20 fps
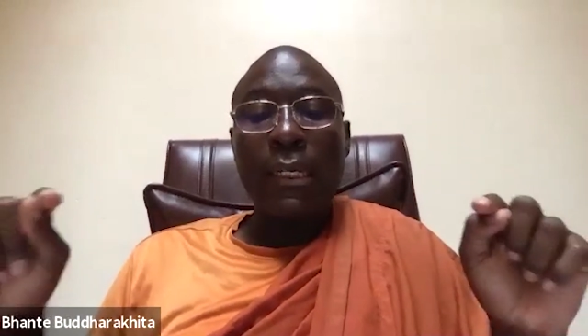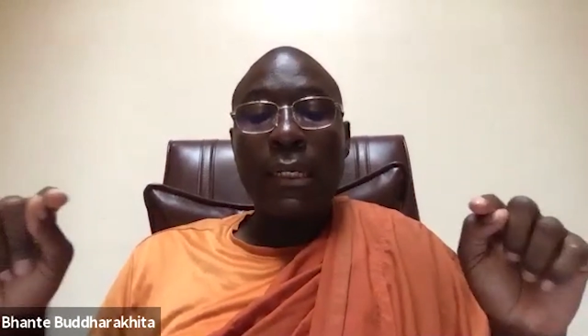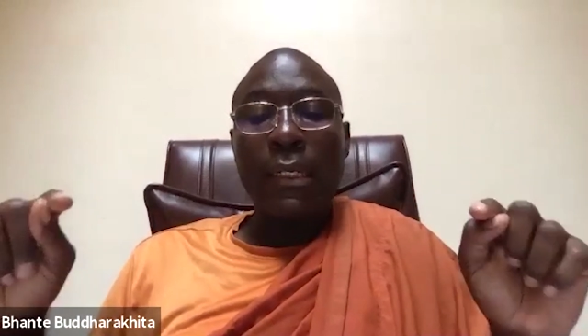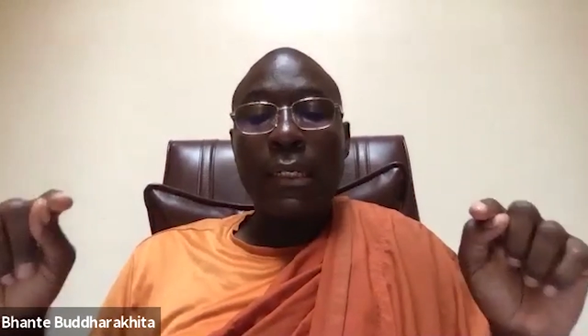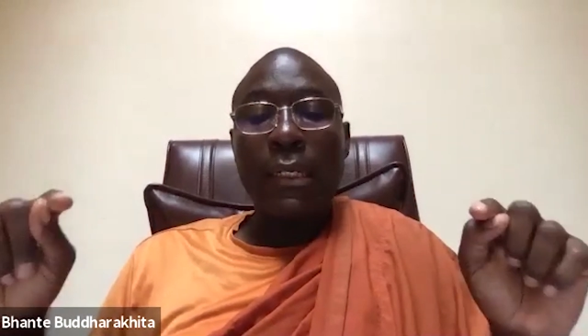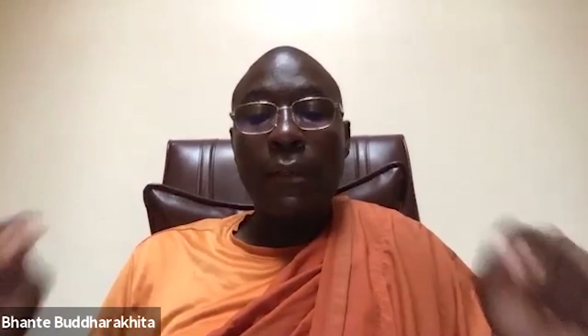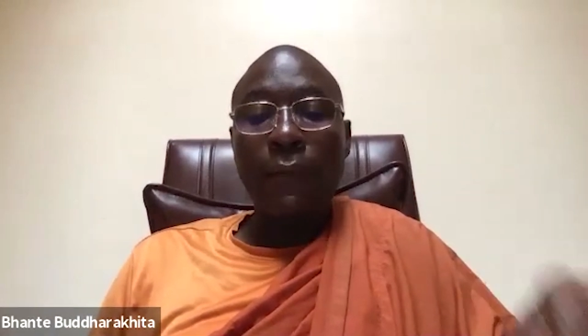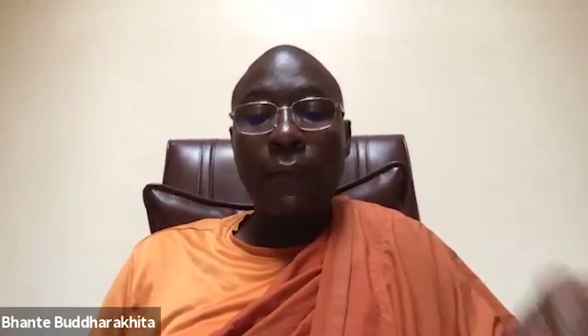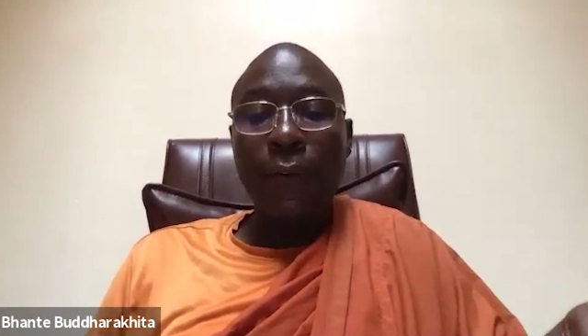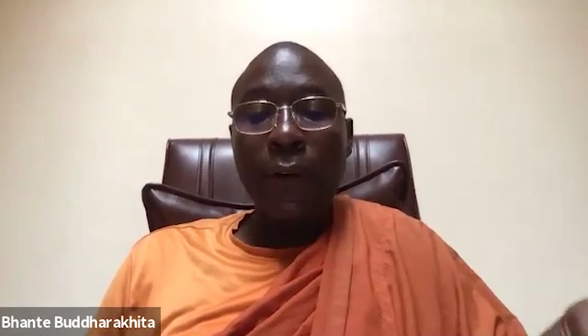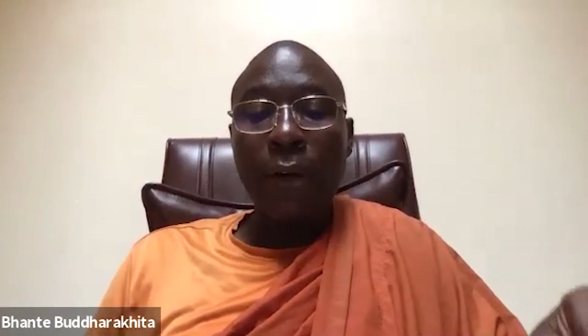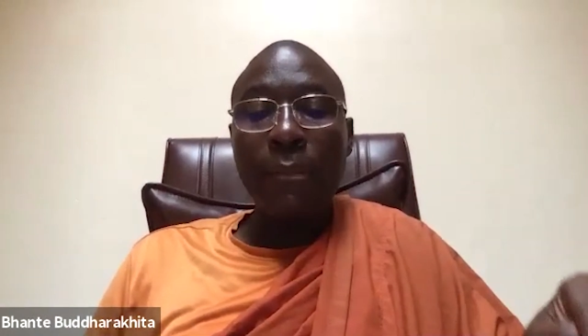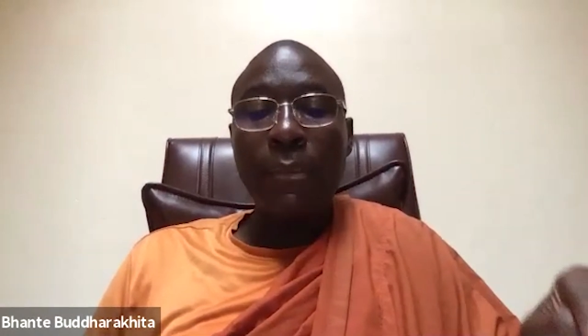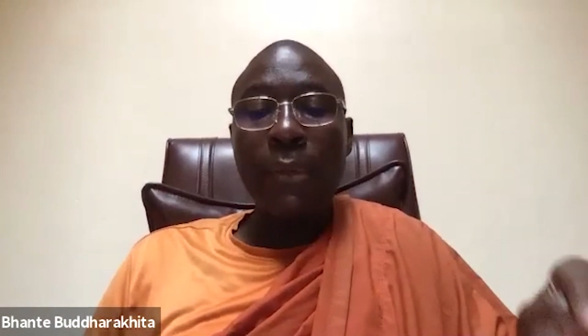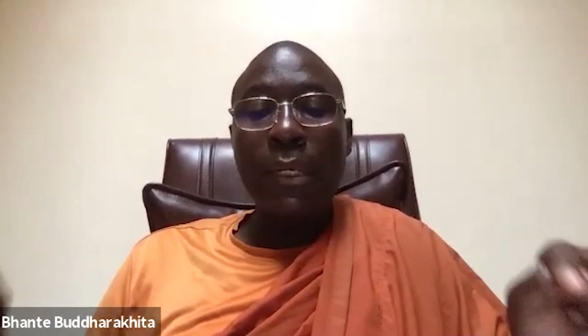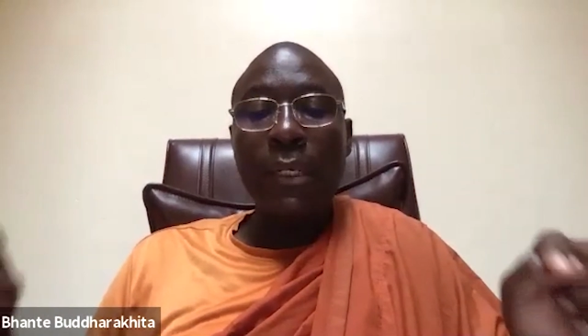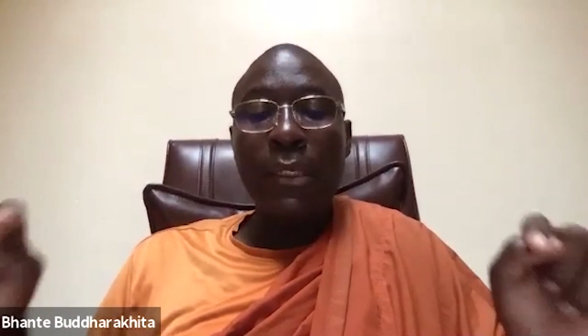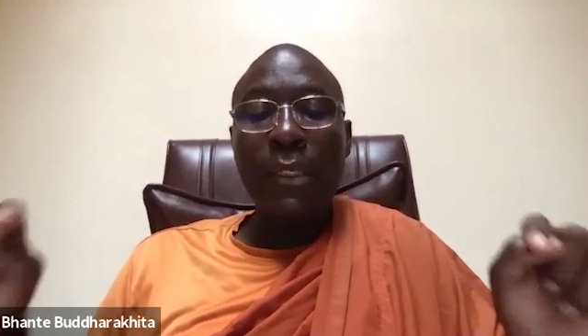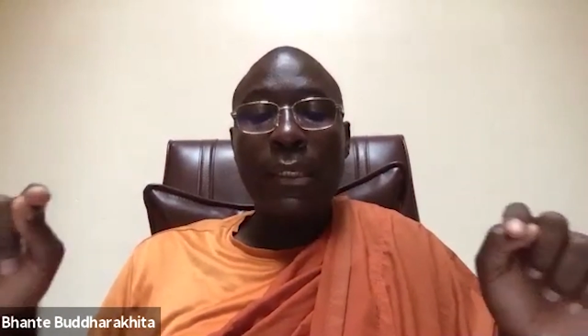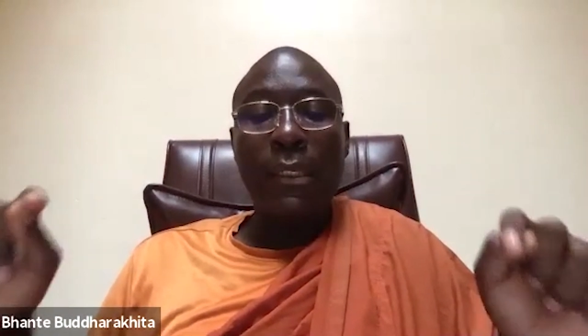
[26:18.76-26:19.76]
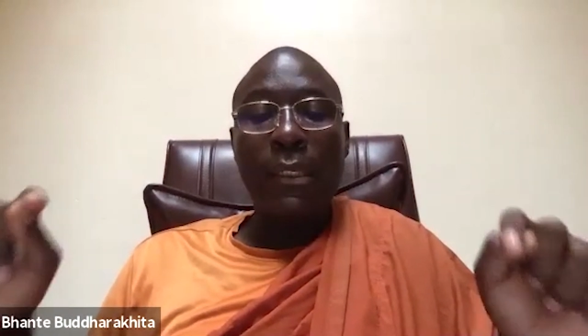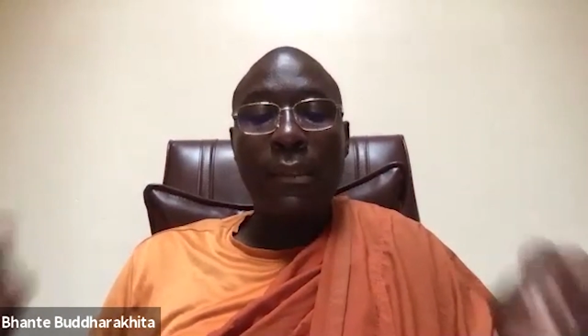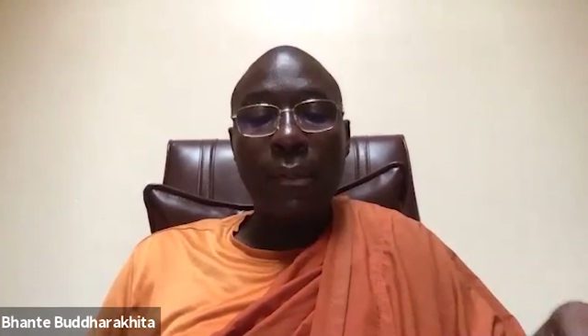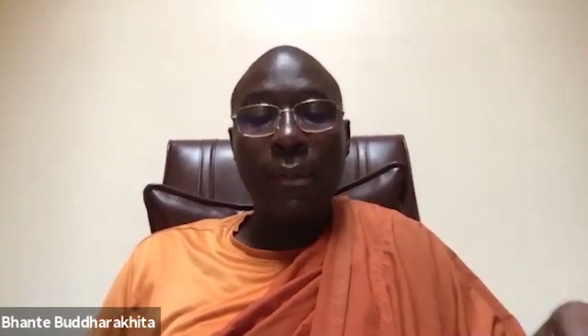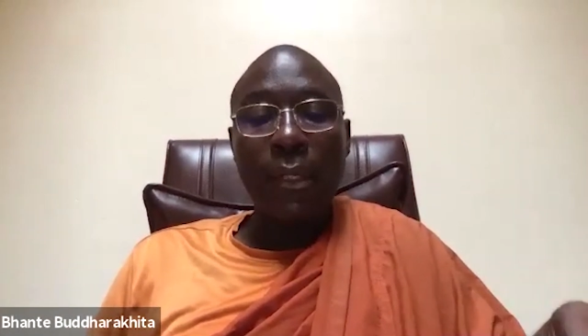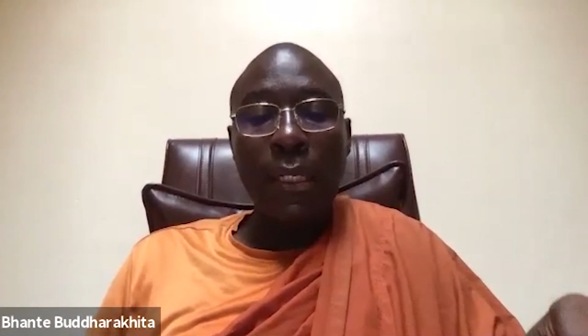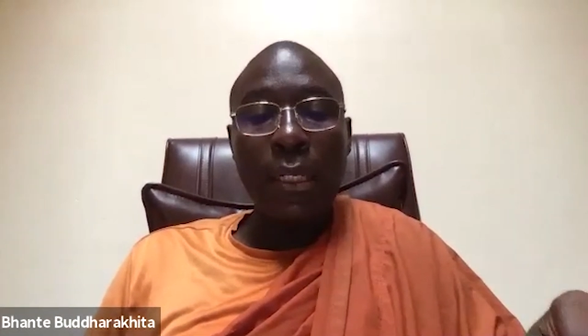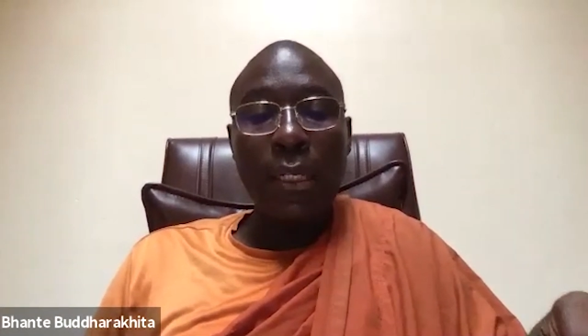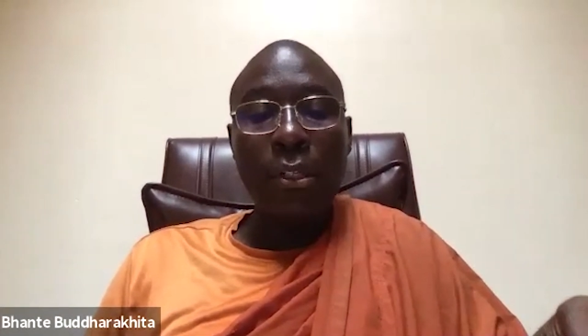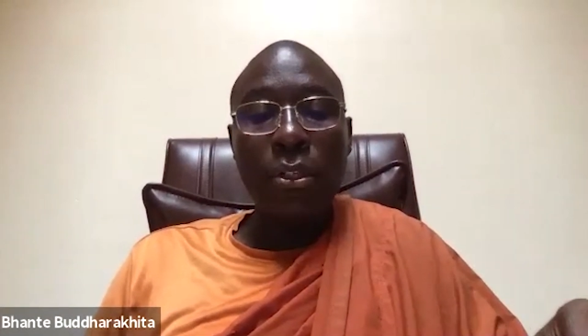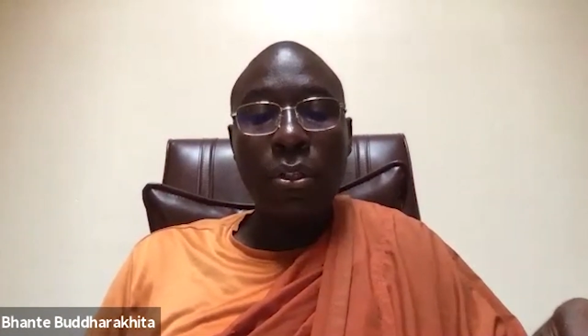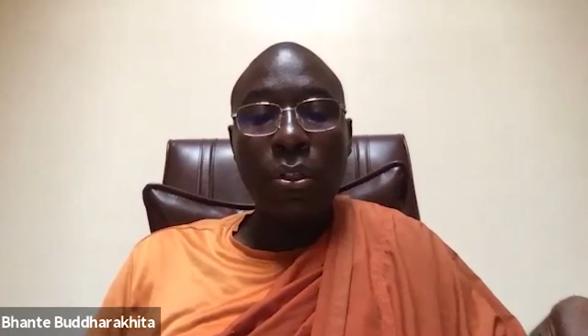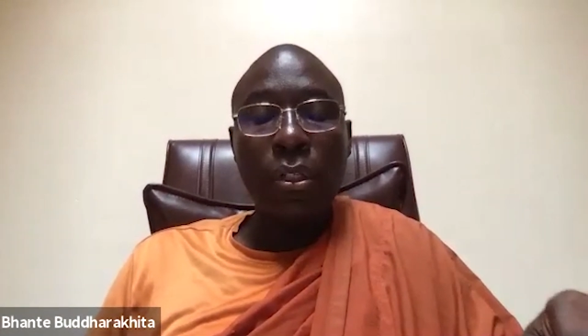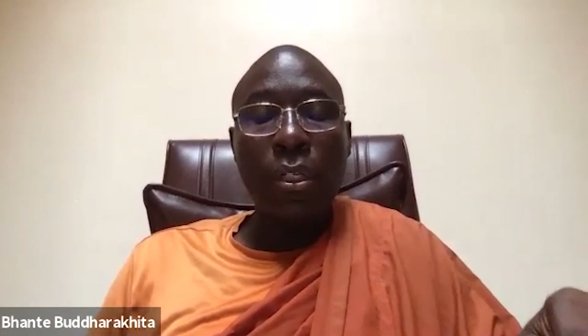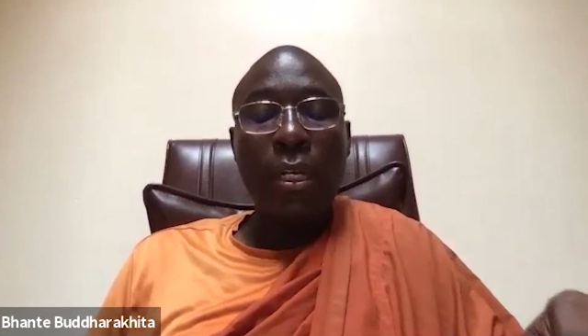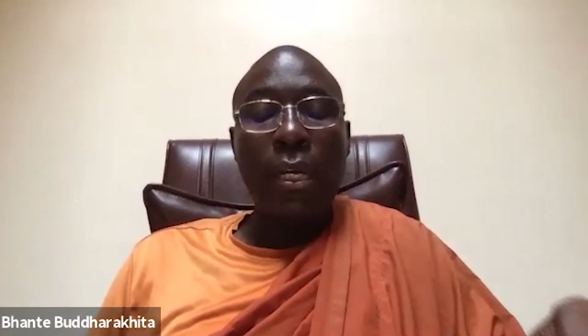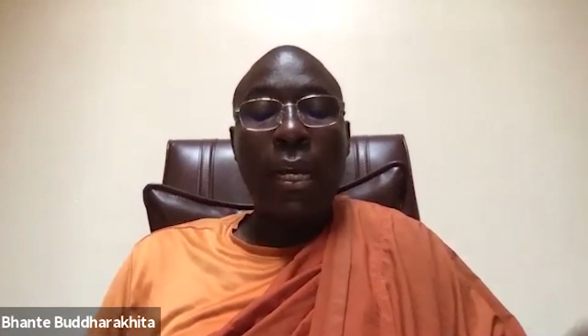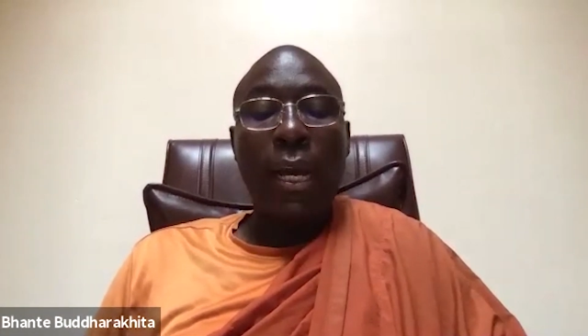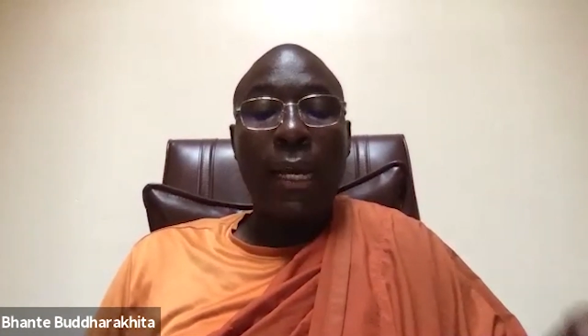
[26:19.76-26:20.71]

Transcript: defilement, degradation,